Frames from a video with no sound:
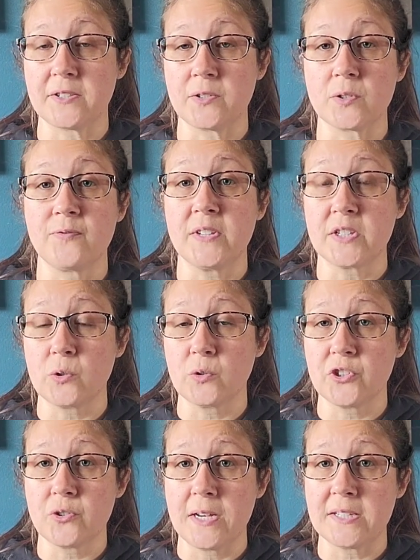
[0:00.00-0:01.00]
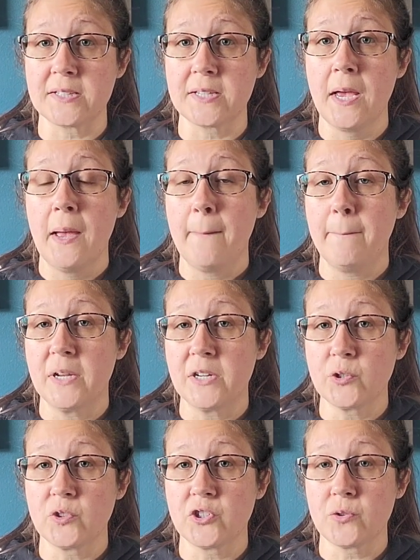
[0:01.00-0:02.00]
There's physical stress,
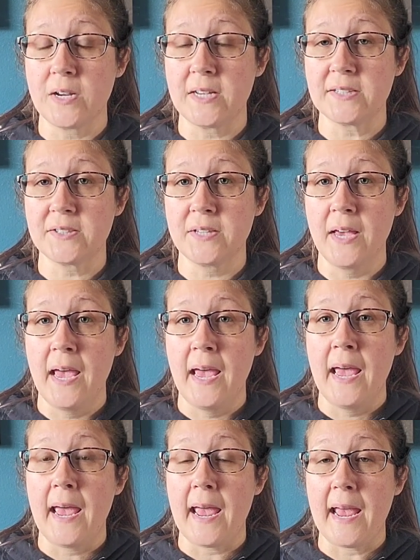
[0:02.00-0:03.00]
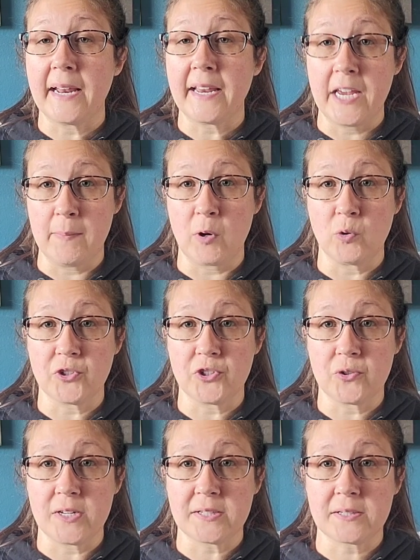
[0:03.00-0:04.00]
mental stress, and chemical
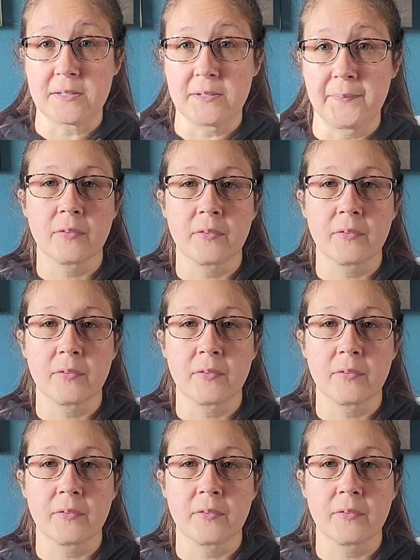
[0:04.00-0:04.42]
stress.